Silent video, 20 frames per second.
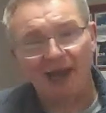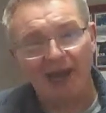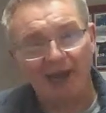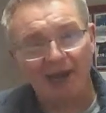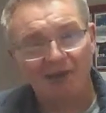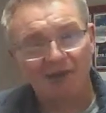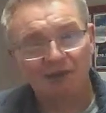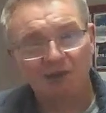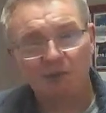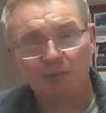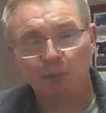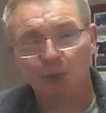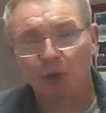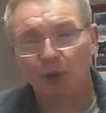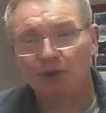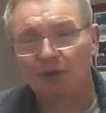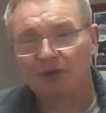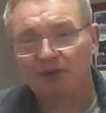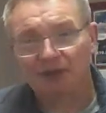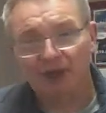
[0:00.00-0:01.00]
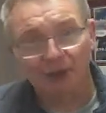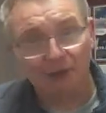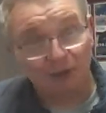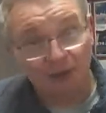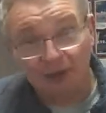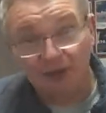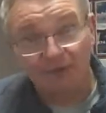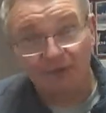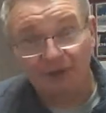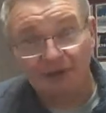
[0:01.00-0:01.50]
access points, and
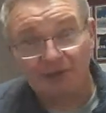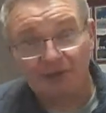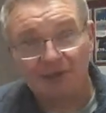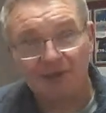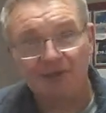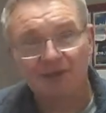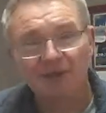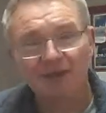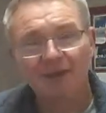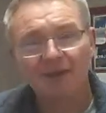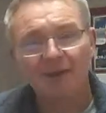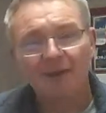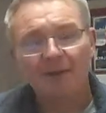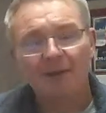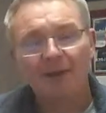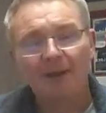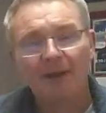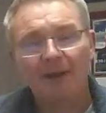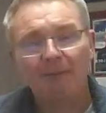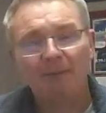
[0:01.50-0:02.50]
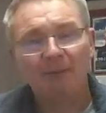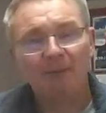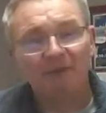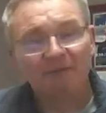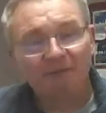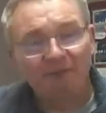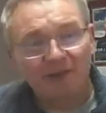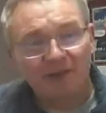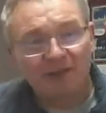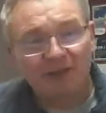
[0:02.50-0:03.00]
IoT devices may be
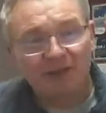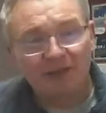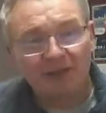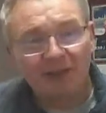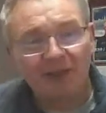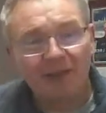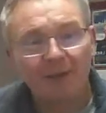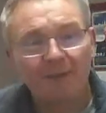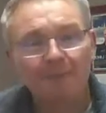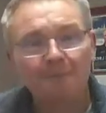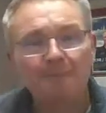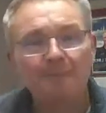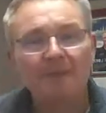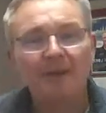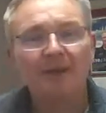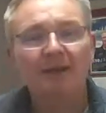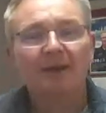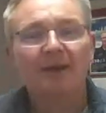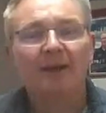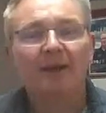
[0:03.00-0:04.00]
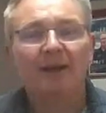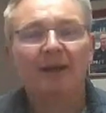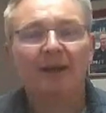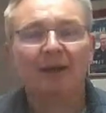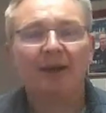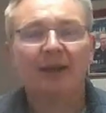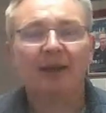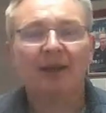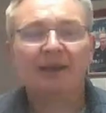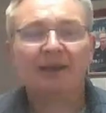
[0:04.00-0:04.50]
physically
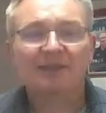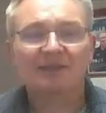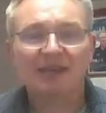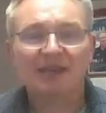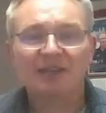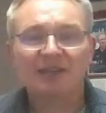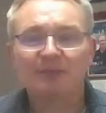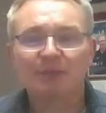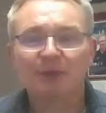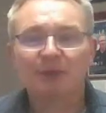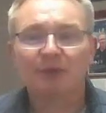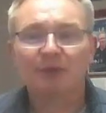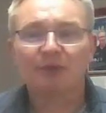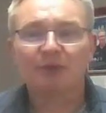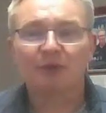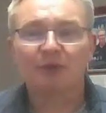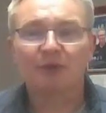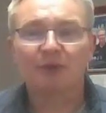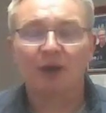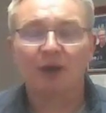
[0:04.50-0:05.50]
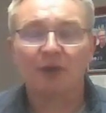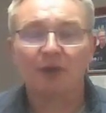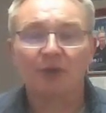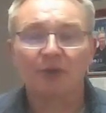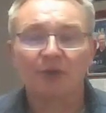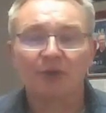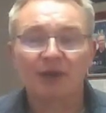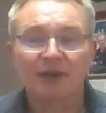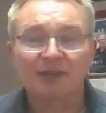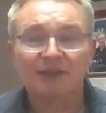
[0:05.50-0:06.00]
accessible to
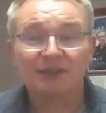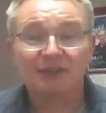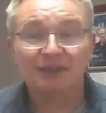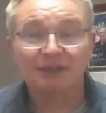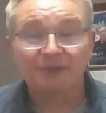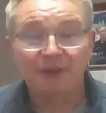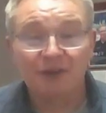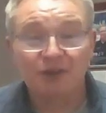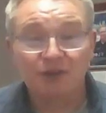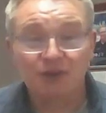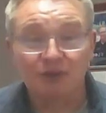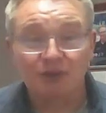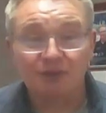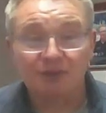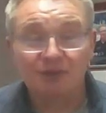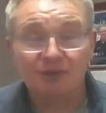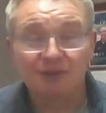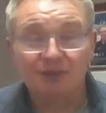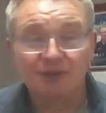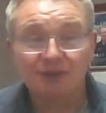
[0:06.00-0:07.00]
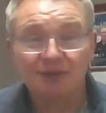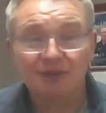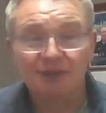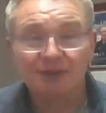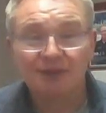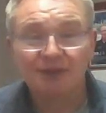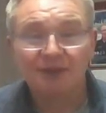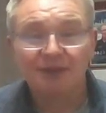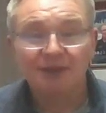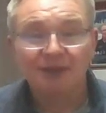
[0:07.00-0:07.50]
unauthorized individuals,
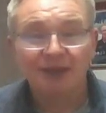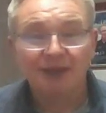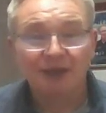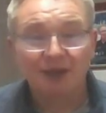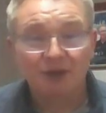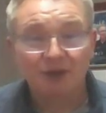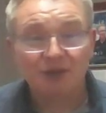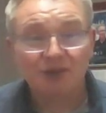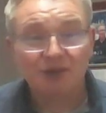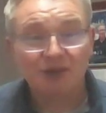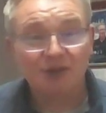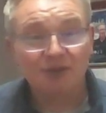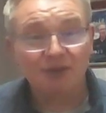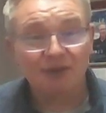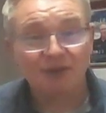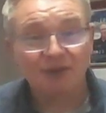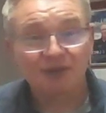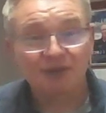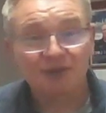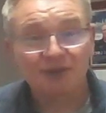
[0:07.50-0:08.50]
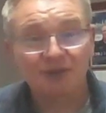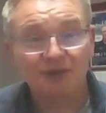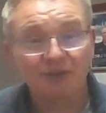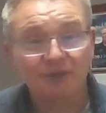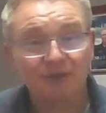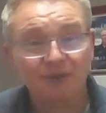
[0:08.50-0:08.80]
increasing the risks of